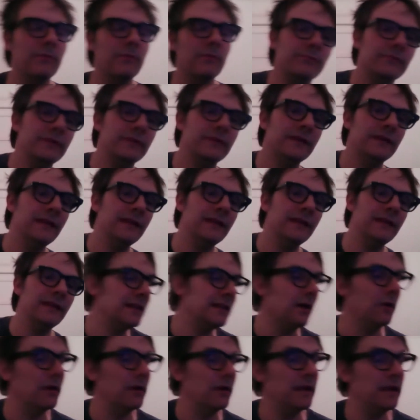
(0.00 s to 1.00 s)
and I, you know,
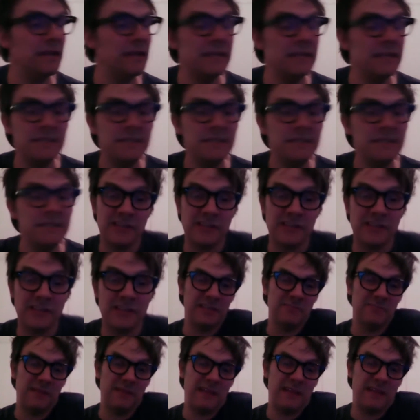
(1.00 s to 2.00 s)
and intentionally
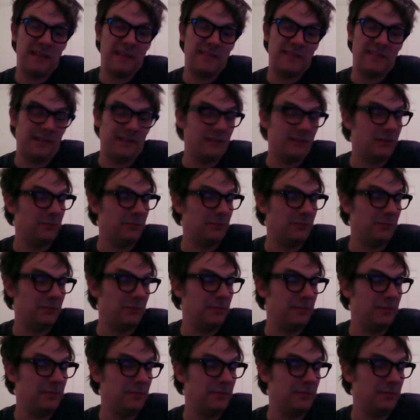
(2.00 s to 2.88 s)
made that a little bit of